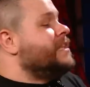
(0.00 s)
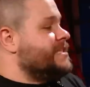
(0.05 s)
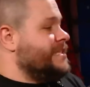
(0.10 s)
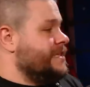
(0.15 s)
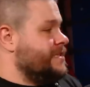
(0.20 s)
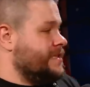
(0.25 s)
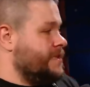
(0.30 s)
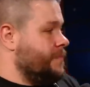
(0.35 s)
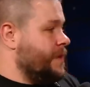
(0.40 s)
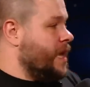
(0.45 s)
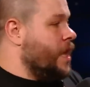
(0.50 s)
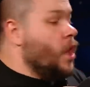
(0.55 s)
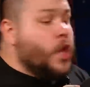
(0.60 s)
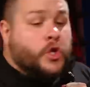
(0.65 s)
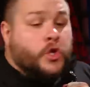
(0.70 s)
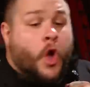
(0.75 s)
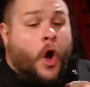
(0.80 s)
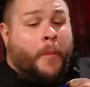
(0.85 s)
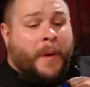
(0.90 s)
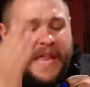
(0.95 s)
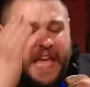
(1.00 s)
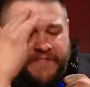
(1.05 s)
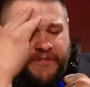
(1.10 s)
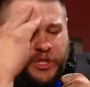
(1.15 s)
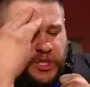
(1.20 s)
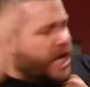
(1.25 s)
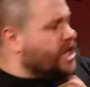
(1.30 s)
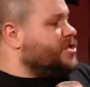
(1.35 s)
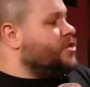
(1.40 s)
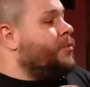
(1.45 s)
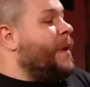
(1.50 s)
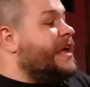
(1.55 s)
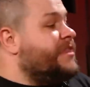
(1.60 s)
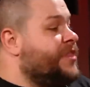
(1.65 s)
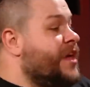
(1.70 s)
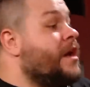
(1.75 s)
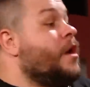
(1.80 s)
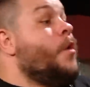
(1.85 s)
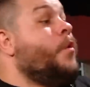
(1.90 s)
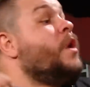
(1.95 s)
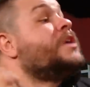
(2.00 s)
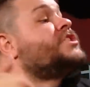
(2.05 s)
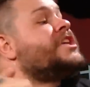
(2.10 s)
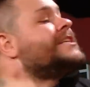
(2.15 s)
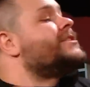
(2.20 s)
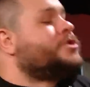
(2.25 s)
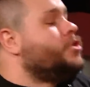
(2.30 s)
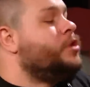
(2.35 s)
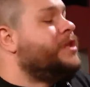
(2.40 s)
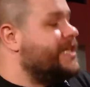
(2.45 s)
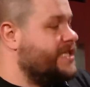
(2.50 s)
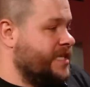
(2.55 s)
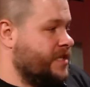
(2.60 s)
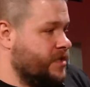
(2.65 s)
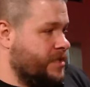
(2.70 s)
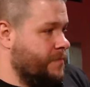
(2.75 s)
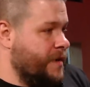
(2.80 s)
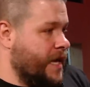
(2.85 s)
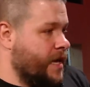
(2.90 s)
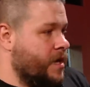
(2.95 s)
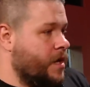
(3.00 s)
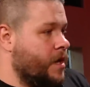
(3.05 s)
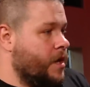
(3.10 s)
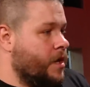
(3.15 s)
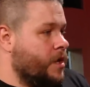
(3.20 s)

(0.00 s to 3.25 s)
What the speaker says: listens to me. Nobody ever does the right thing, which is to listen to me.